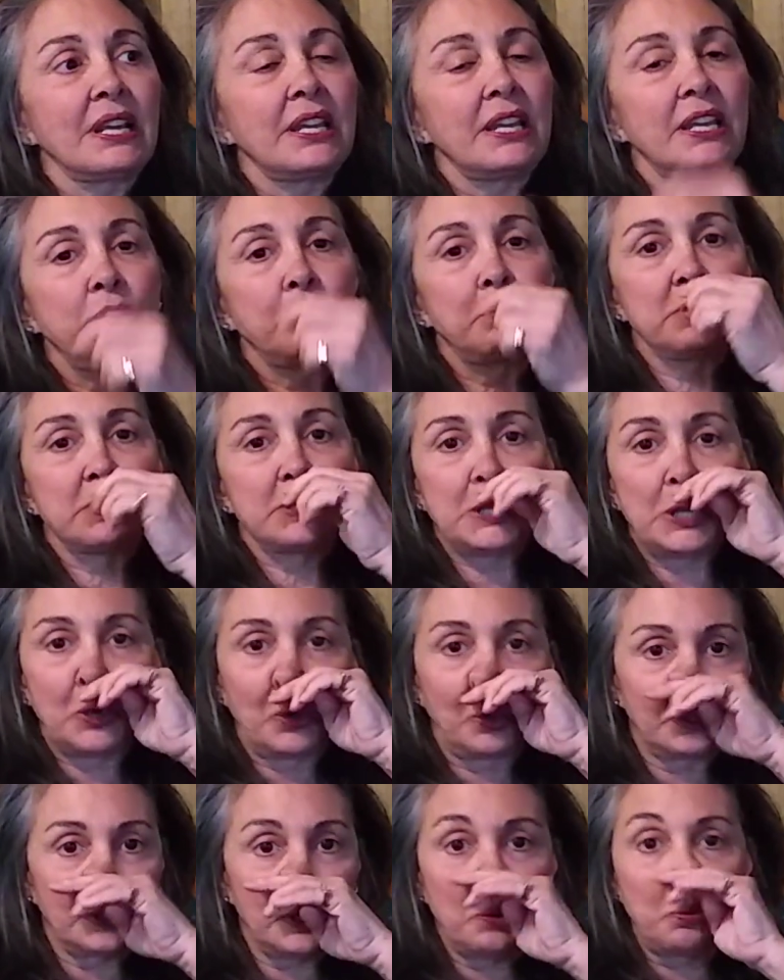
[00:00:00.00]
He was the
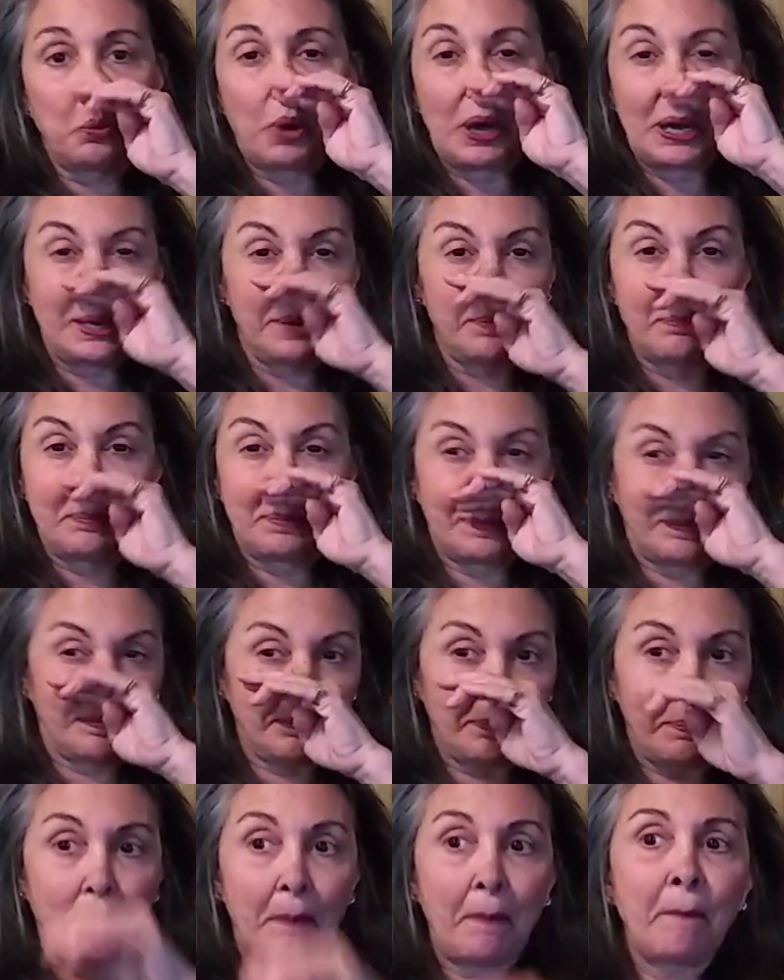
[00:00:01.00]
only one,
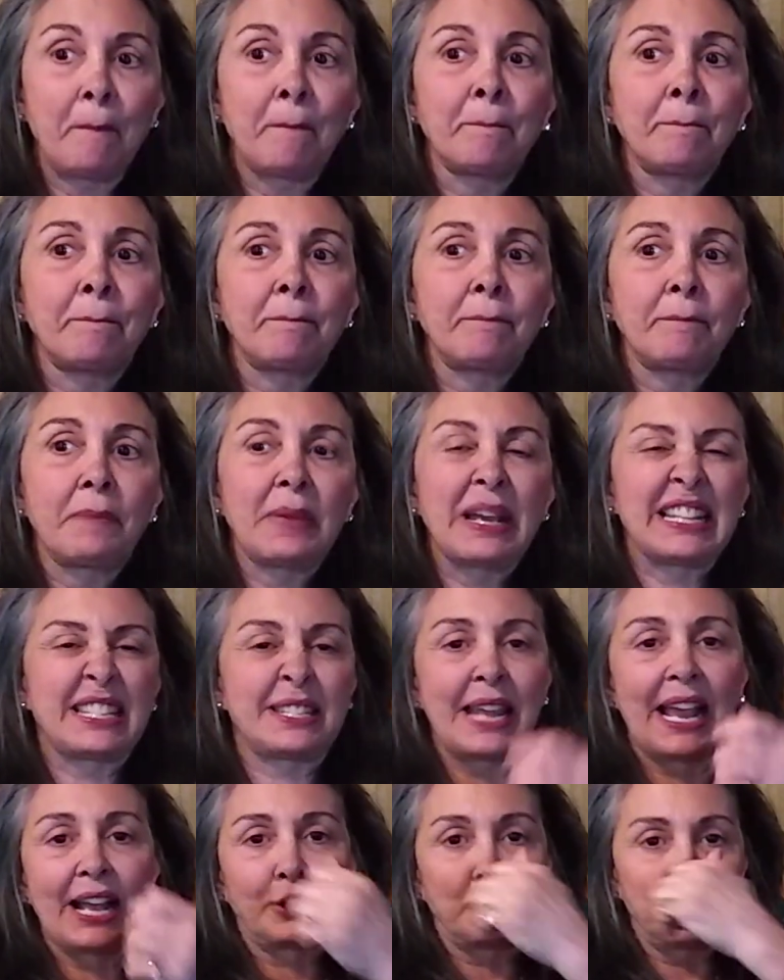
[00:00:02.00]
it's
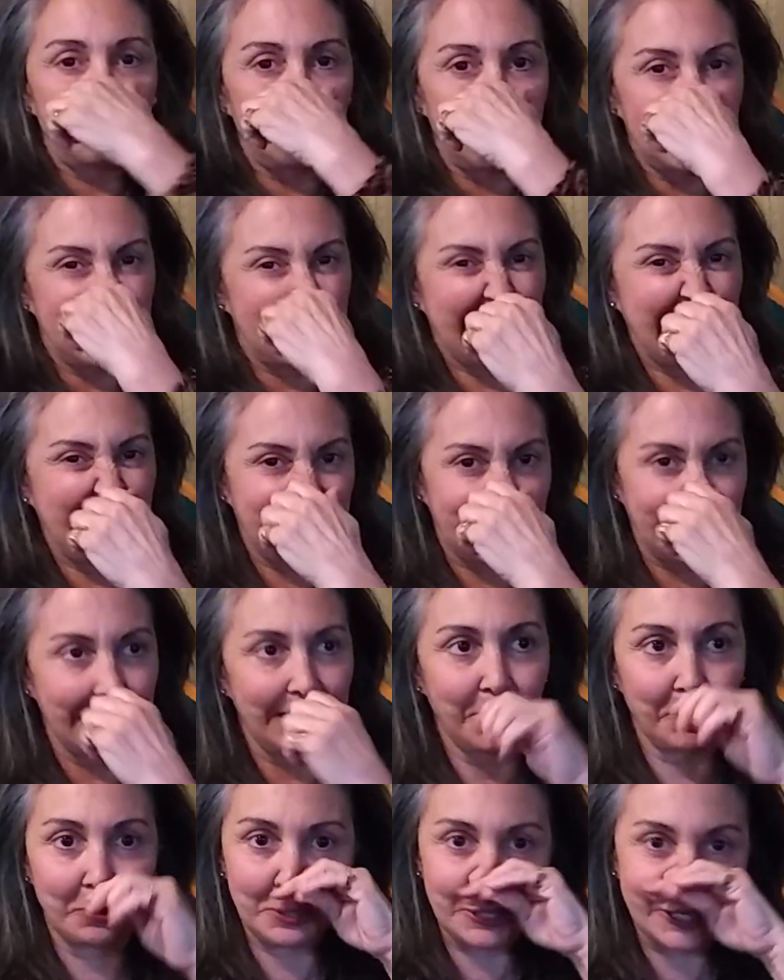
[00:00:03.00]
allergy season
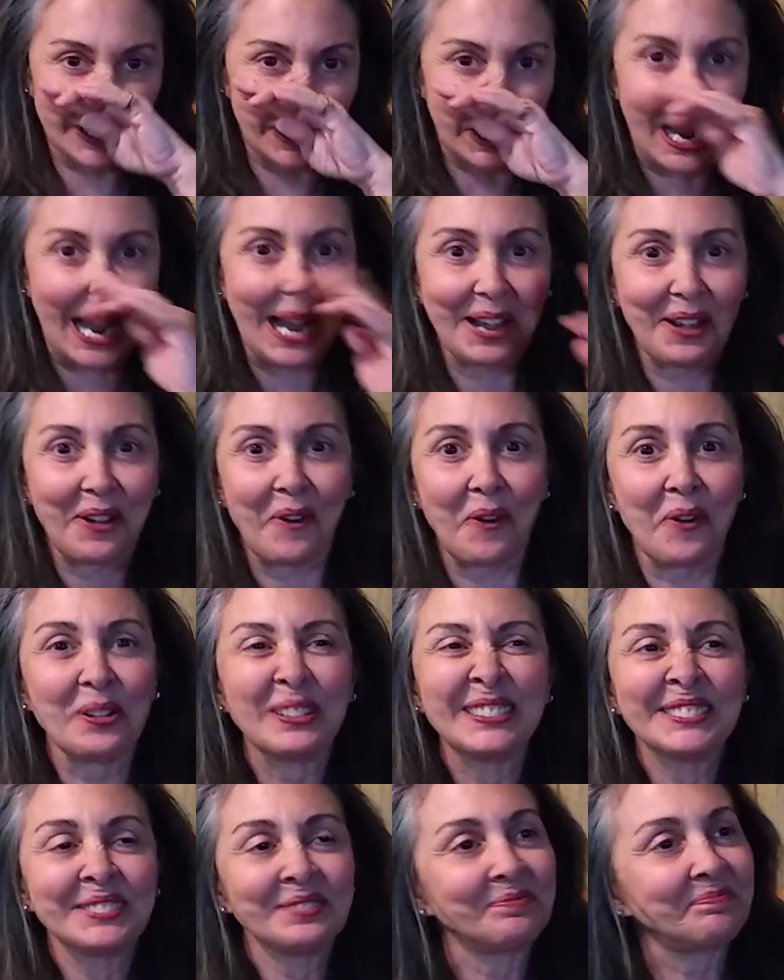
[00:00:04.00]
here in Chicago,
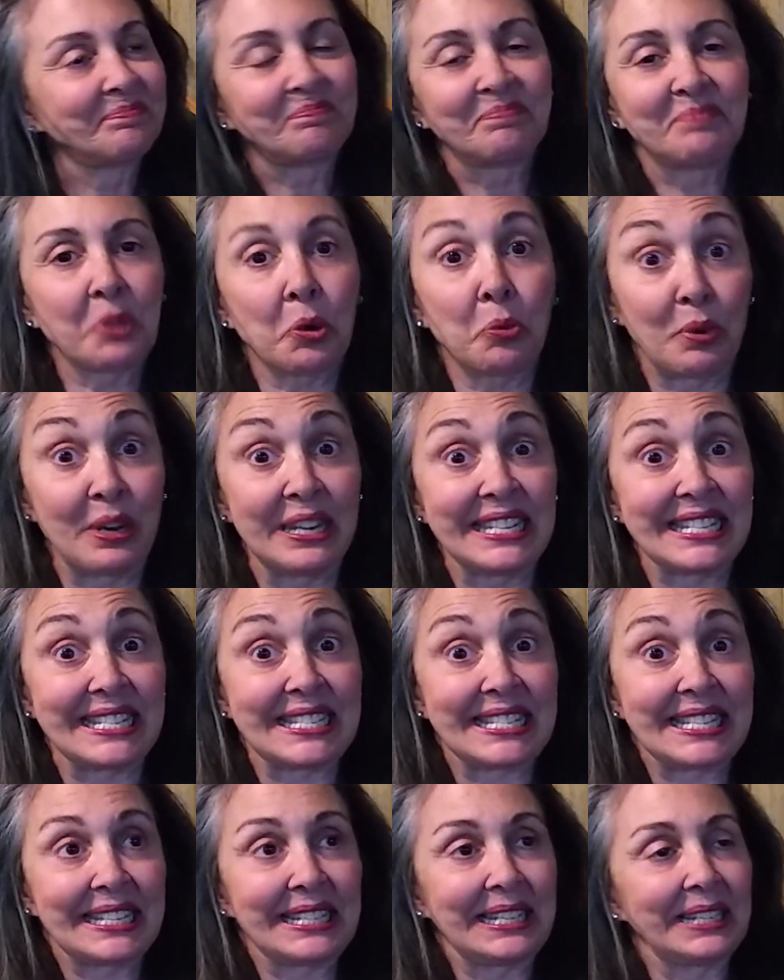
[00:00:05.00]
the Windy
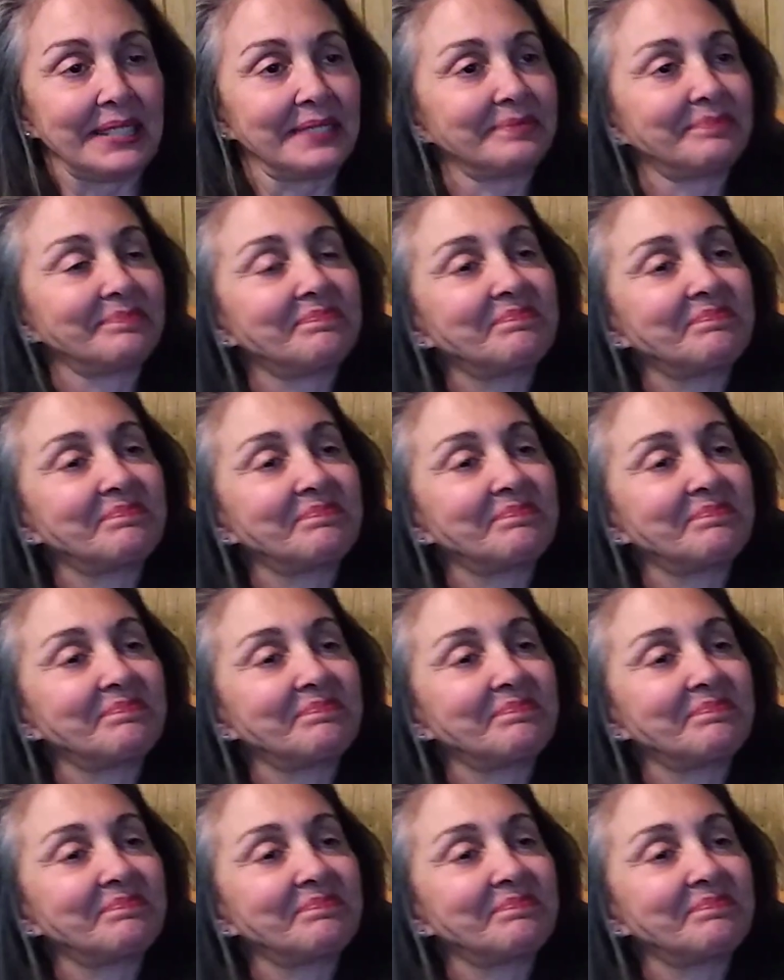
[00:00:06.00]
City.